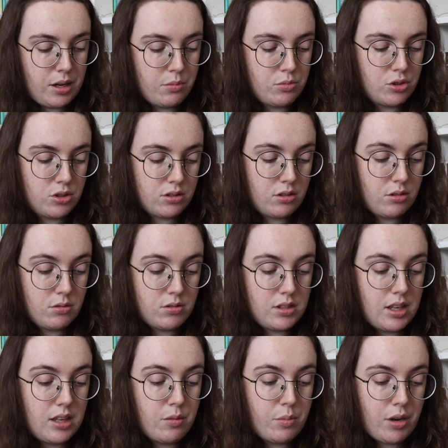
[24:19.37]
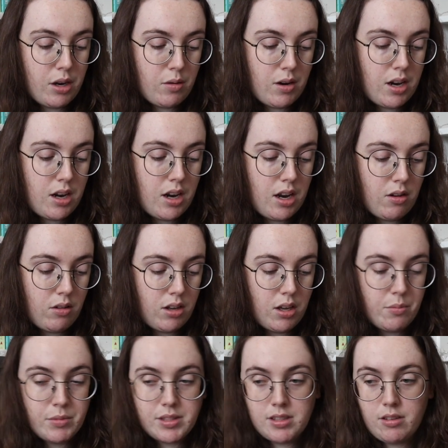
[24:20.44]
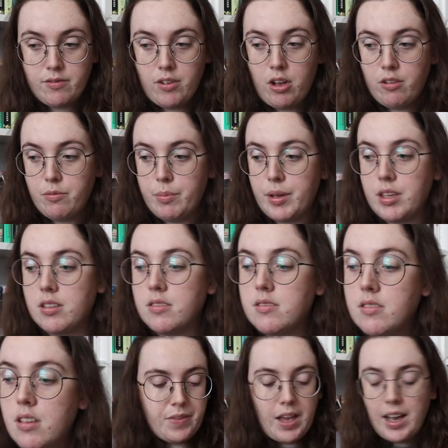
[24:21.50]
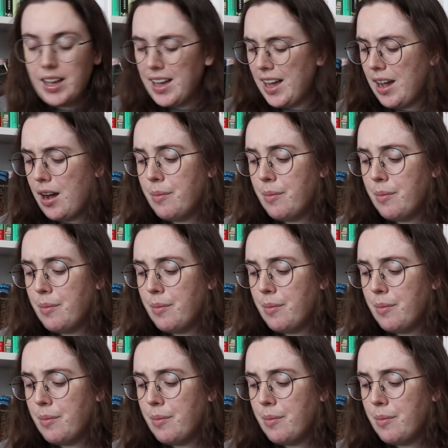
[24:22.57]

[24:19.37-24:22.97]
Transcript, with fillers: I'm just going to say goodbye right now and cut myself off because I got,